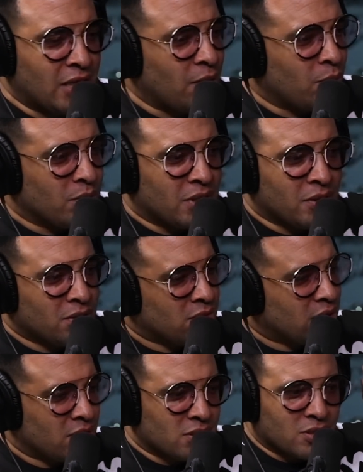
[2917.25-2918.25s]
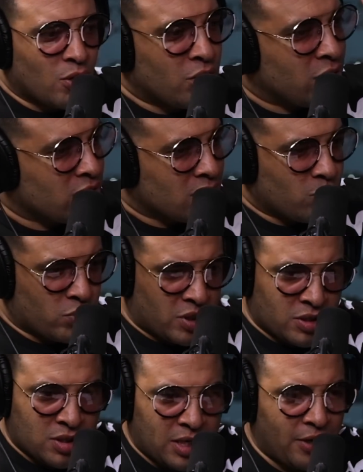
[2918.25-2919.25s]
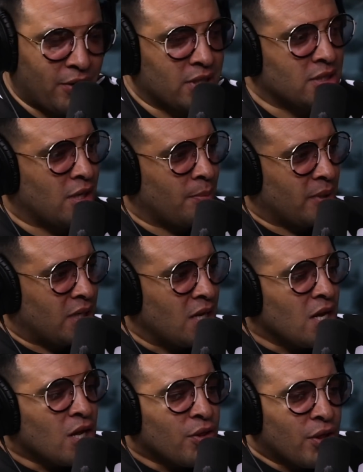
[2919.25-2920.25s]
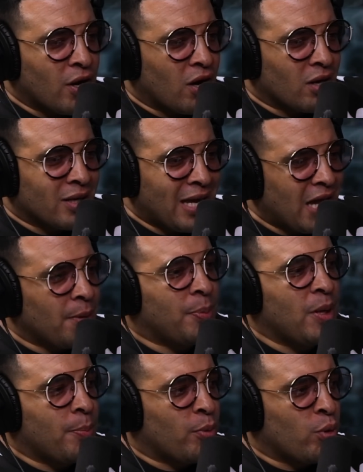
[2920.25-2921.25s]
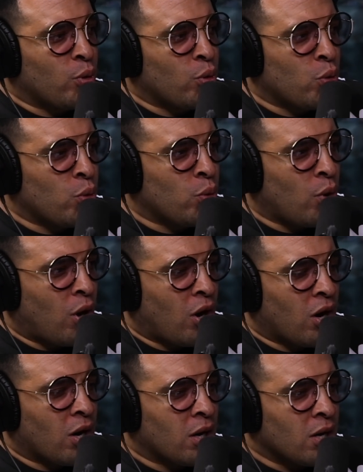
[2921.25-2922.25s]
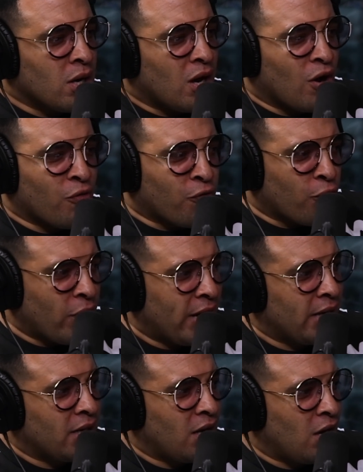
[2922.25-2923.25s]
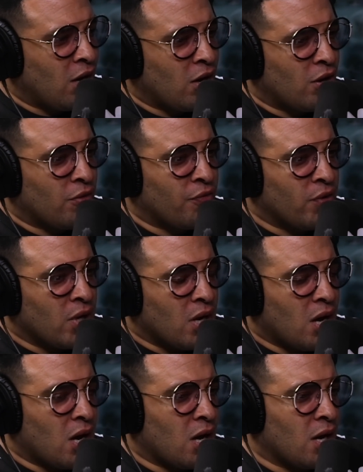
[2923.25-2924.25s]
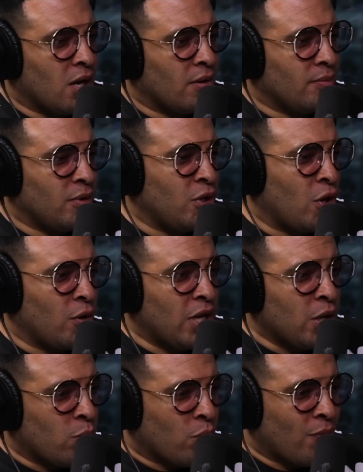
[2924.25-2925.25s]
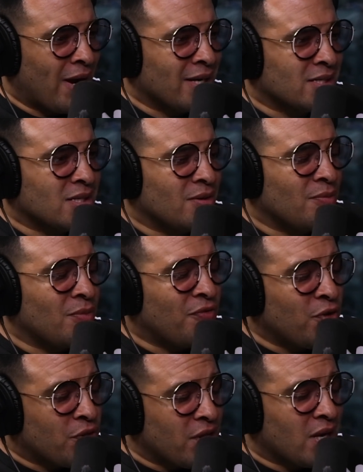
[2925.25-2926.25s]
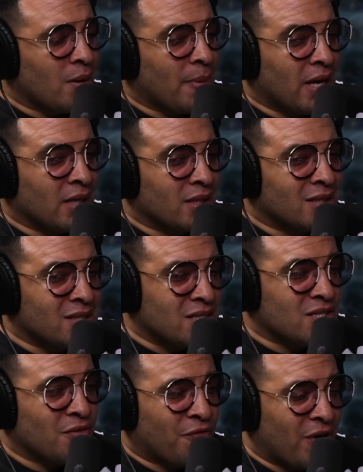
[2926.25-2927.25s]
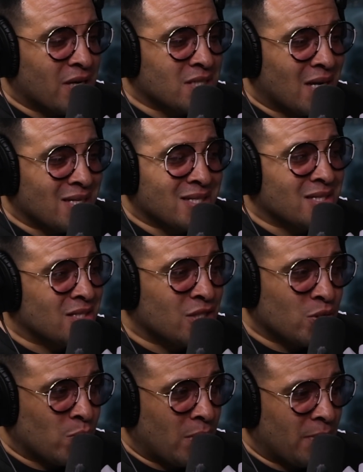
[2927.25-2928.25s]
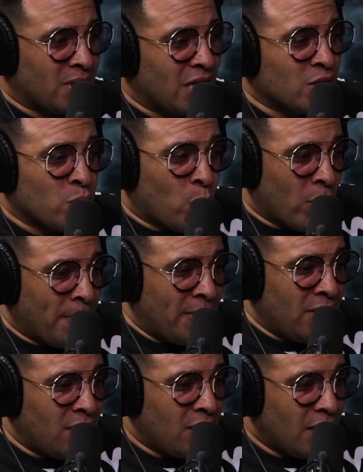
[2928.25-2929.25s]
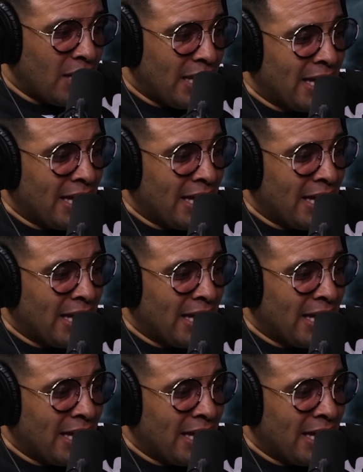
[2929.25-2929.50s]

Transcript: There, there, there's the, there's there's a Harriet Tubman. There are gay people who are afraid of uh, you know, equal rights. If you think about it, the disenfranchised isn't just women. It's women.